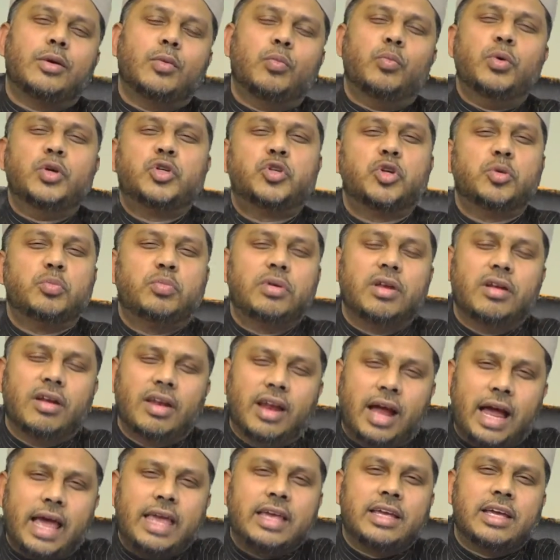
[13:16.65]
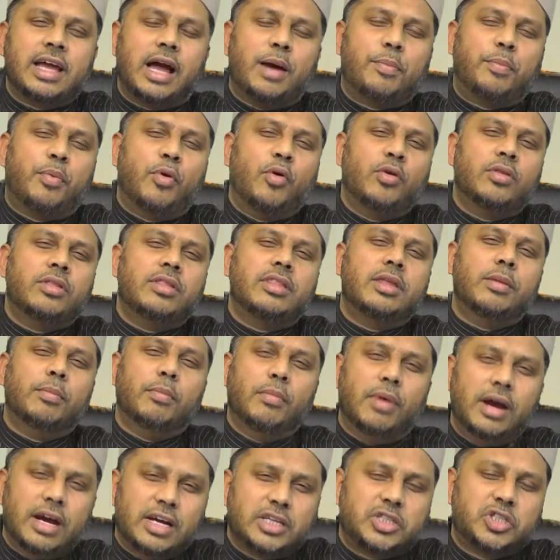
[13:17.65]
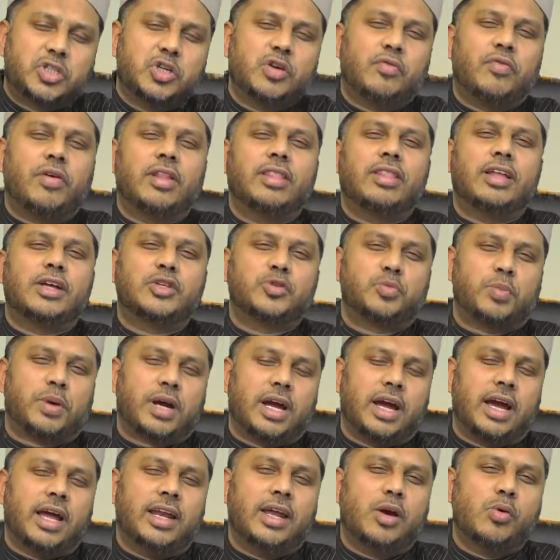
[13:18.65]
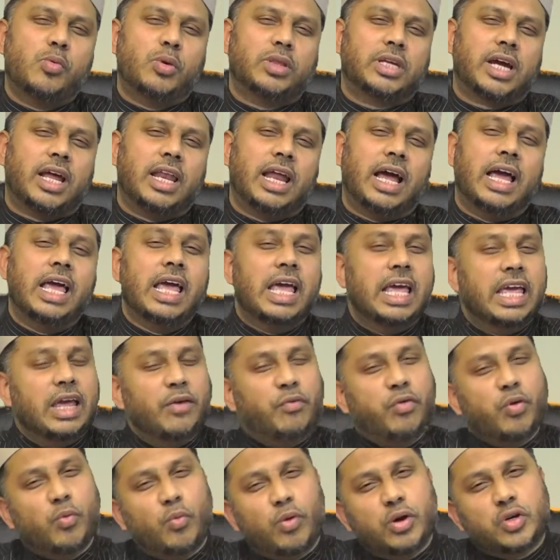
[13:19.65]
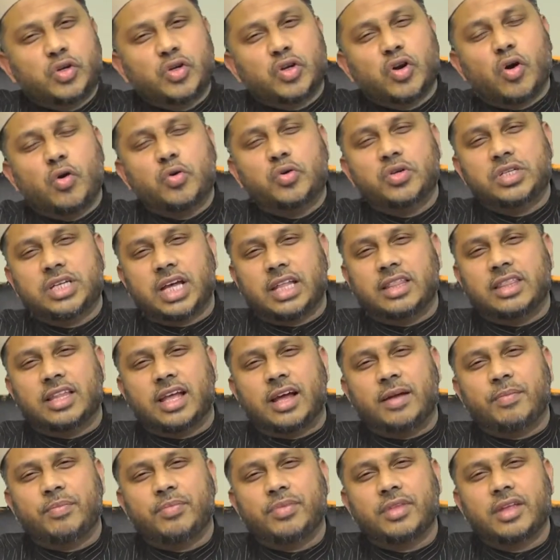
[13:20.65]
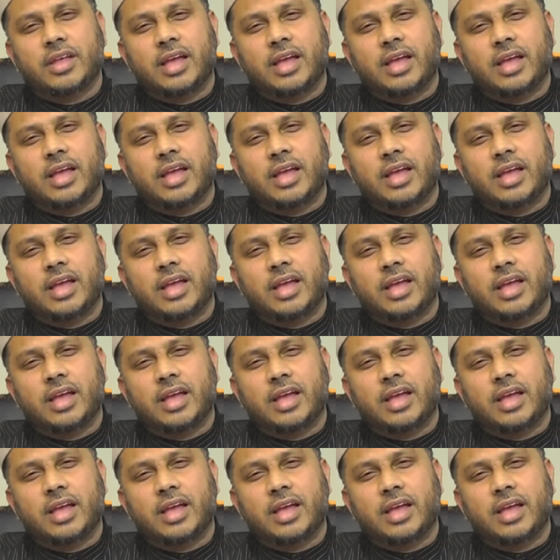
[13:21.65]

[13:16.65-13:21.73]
we should be relying upon the mercy of Allah subhanahu wa ta'ala if we want to go to Jannah.